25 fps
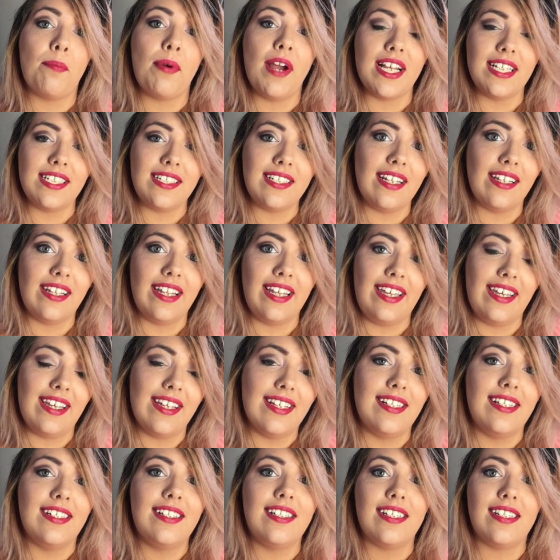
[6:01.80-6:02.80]
President
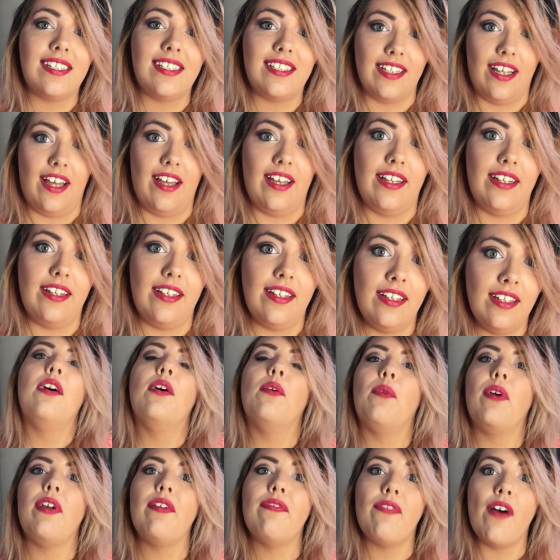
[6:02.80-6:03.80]
Lincoln's son.
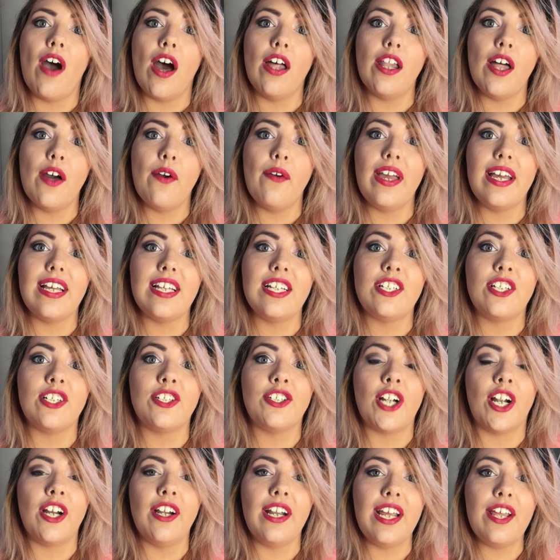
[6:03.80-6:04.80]
We follow his
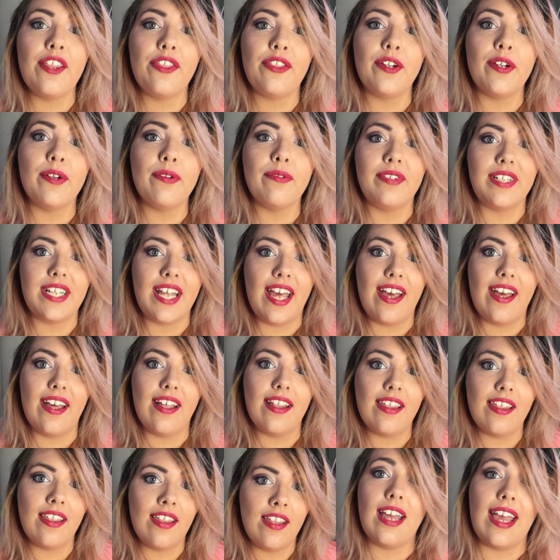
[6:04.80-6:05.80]
journey through
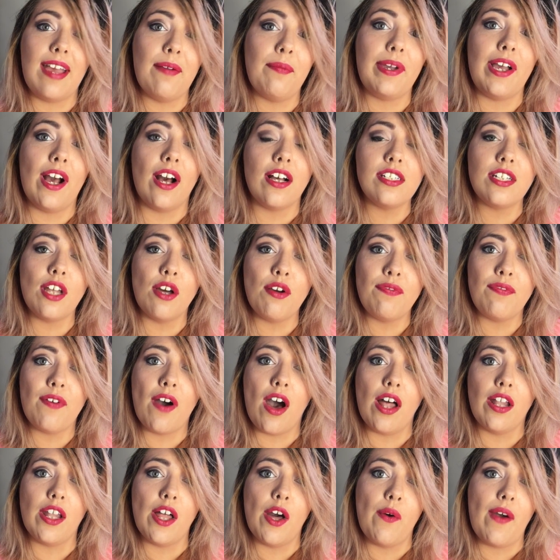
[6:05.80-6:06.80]
death, and we also
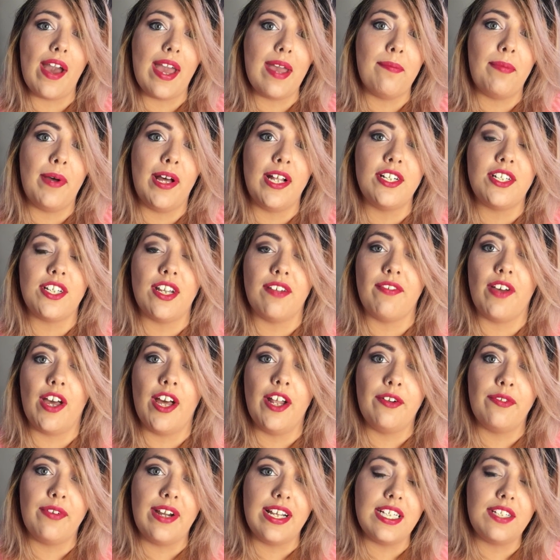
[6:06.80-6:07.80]
follow a bunch of
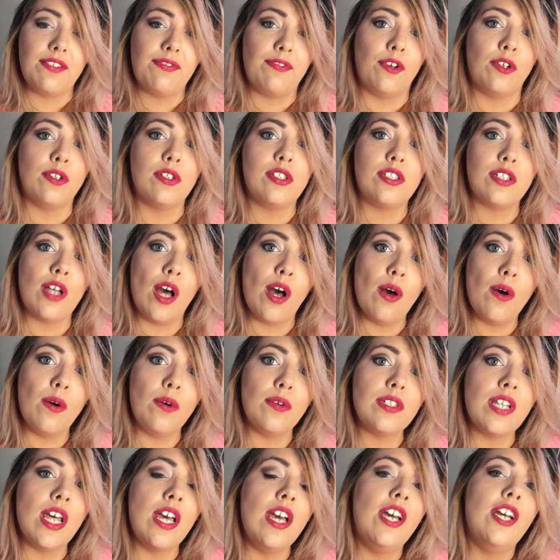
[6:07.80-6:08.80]
unrestful
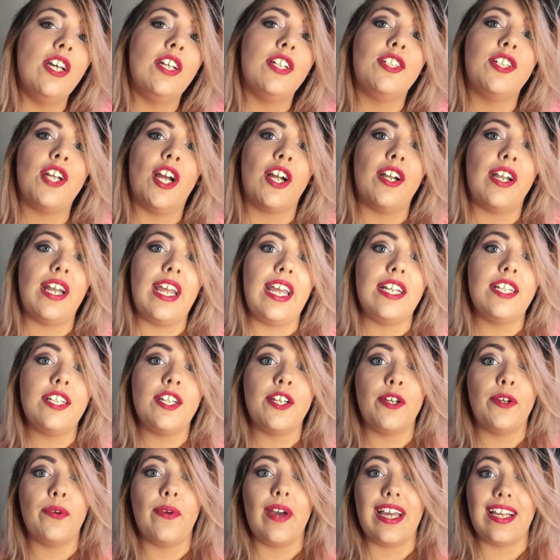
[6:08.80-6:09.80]
souls' journey
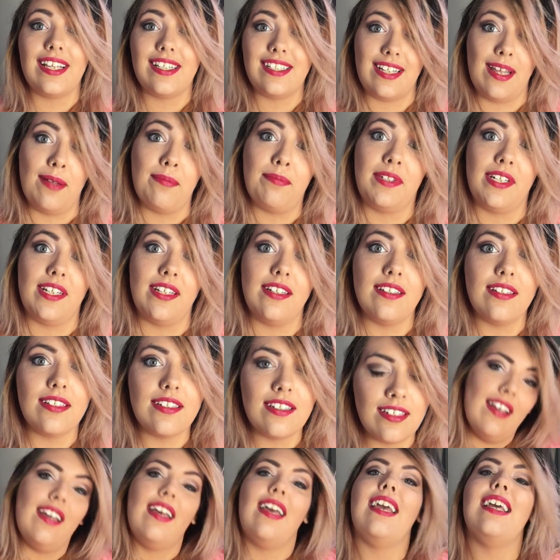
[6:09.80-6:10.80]
to
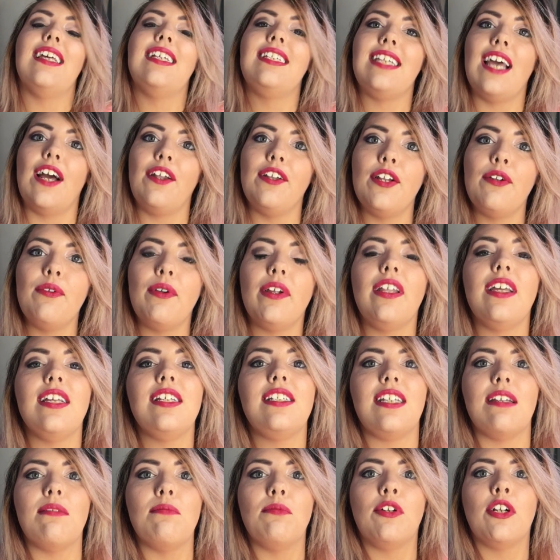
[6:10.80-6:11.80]
acceptance. It sounded really
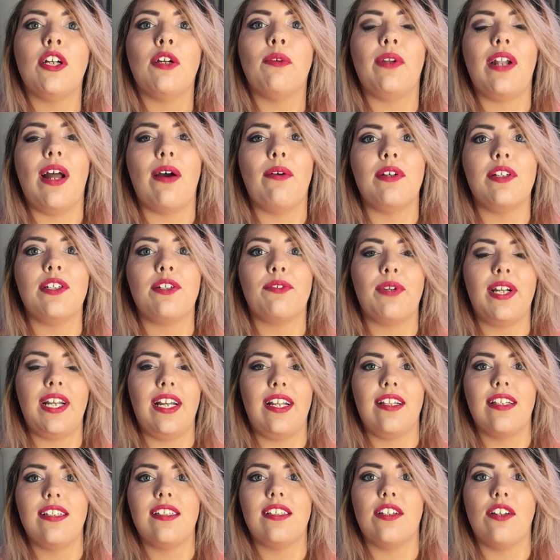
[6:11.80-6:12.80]
similar when I was
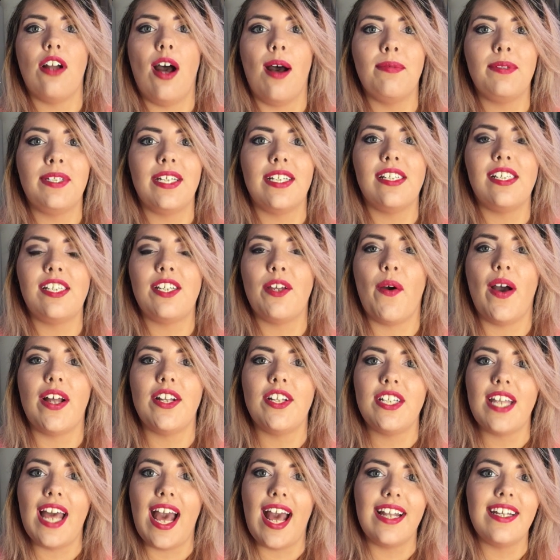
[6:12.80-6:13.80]
reading the synopsis, so I
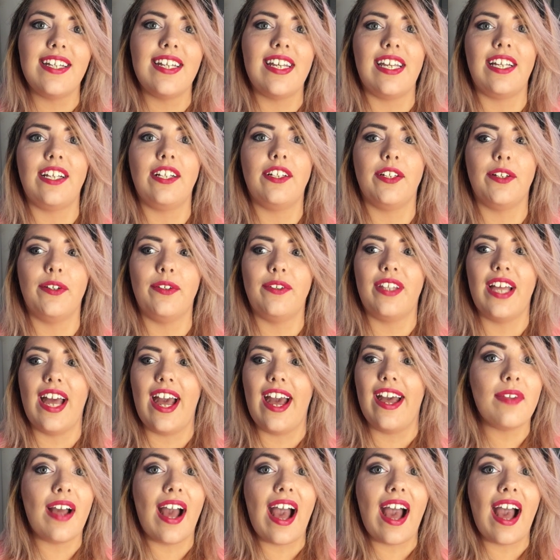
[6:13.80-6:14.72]
just had to include that.